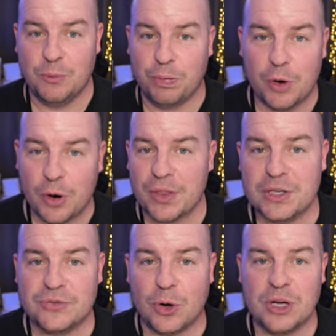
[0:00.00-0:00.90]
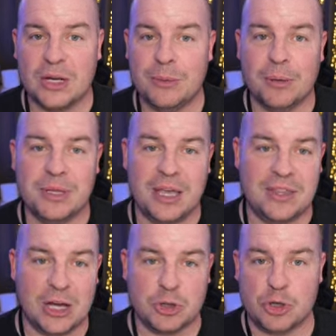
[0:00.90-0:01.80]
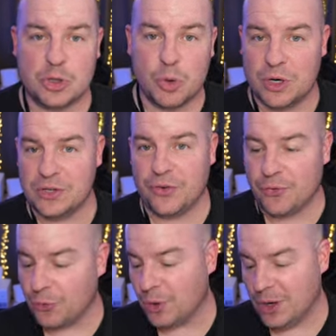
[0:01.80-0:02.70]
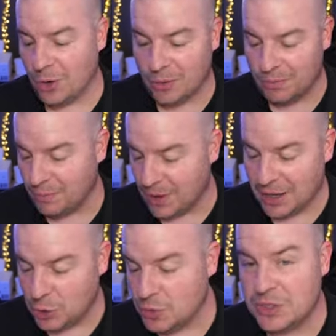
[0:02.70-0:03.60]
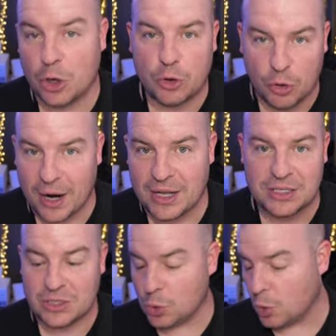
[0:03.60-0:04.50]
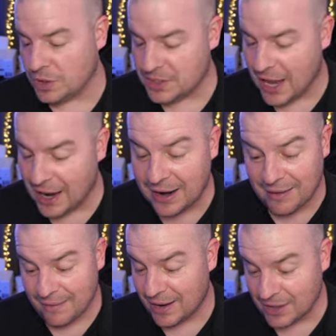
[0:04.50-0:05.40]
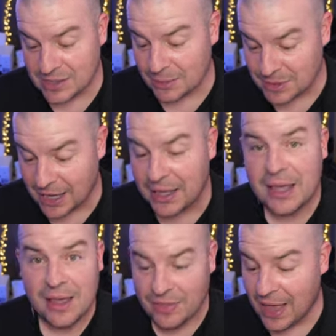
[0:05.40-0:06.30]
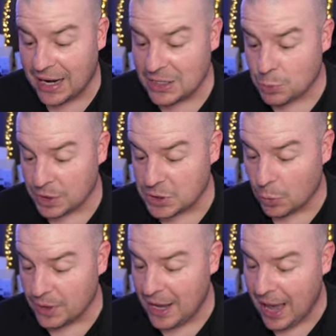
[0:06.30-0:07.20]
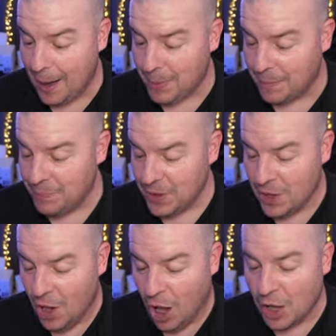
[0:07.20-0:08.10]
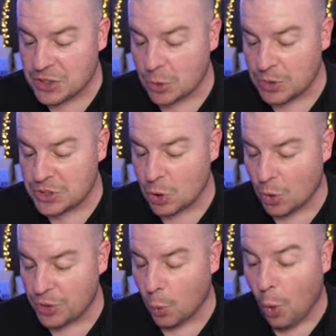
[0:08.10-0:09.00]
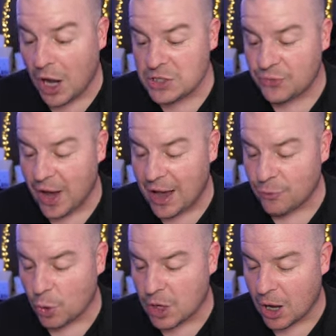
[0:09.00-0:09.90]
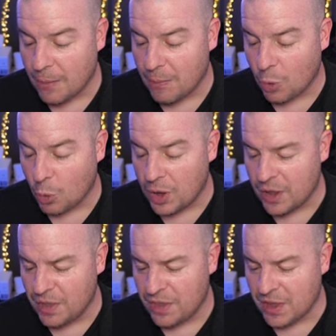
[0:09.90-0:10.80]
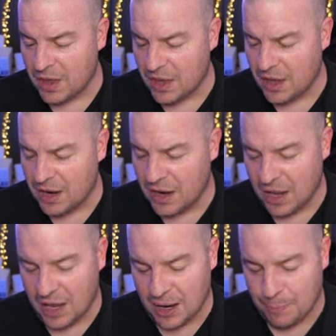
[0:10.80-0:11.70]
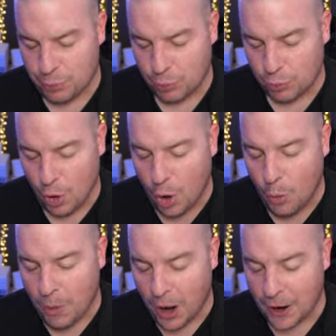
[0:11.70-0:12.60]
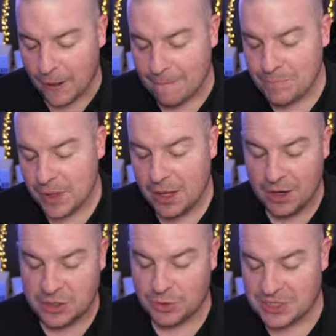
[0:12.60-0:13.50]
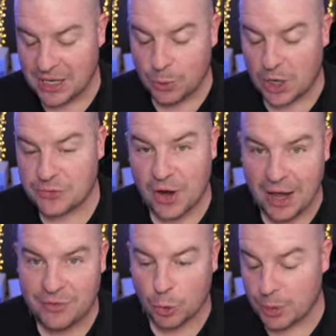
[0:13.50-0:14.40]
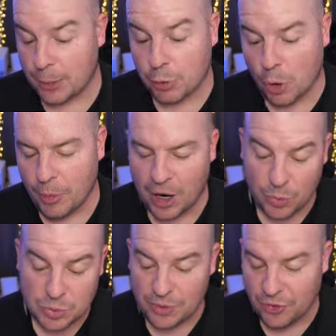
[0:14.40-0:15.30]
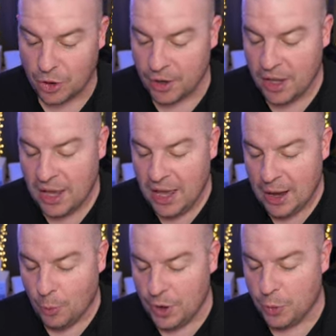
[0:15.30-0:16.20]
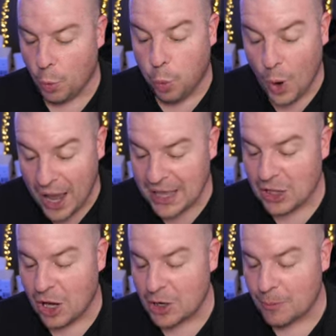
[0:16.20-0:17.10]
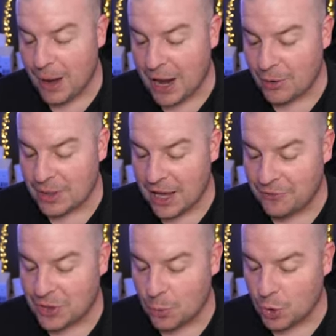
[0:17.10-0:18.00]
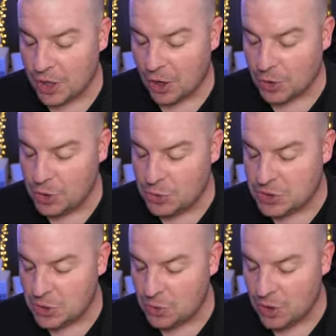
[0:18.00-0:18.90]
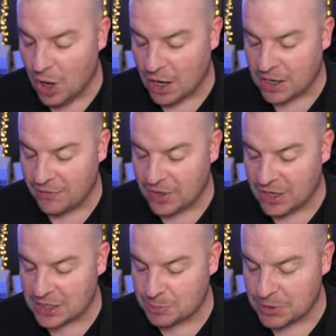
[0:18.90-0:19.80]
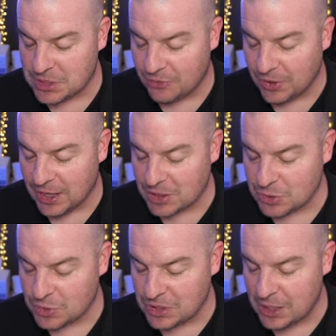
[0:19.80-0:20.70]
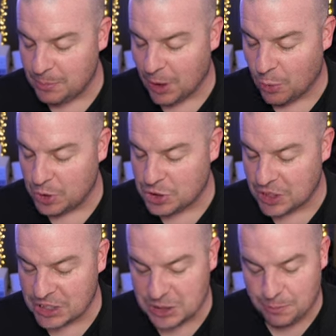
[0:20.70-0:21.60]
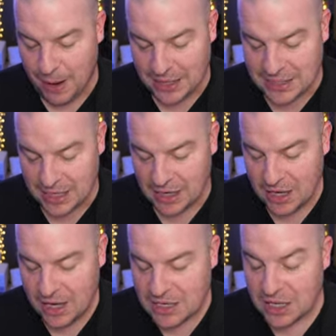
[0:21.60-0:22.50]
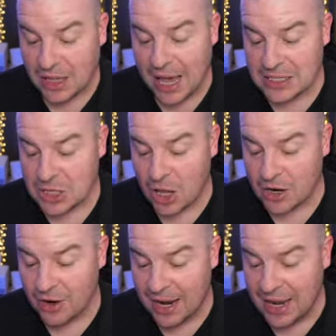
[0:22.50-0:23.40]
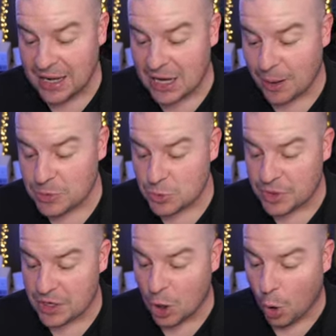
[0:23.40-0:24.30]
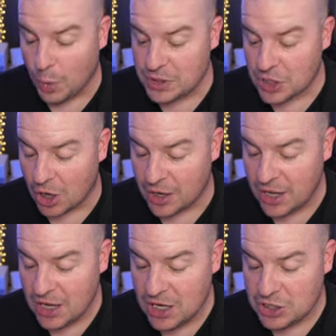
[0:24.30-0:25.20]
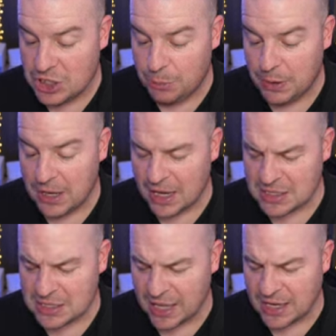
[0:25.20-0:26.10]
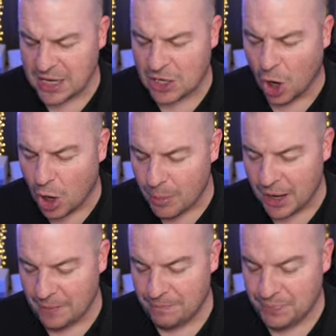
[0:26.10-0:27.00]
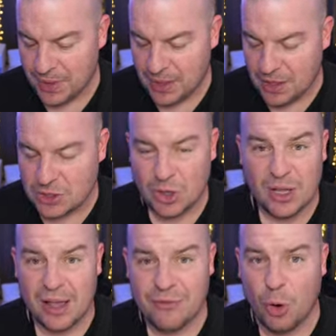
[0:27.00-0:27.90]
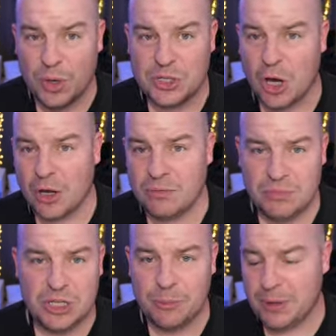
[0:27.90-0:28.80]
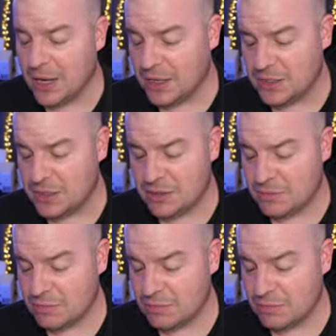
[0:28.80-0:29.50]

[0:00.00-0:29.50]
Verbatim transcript: pre-order this phone, you're gonna be able to get the extra storage for free or use your credits towards that. And it seems like that is what's going to happen. Also, was told the Watch 5 will come with in a Pro model. So he's saying the Watch 5 there will be a Pro model, which we've heard, with way longer battery life than we are used to. Not giving it a specific SoC, but we should expect it to last longer. And it comes with an always-on GPS like a Garmin. So you'll have always on GPS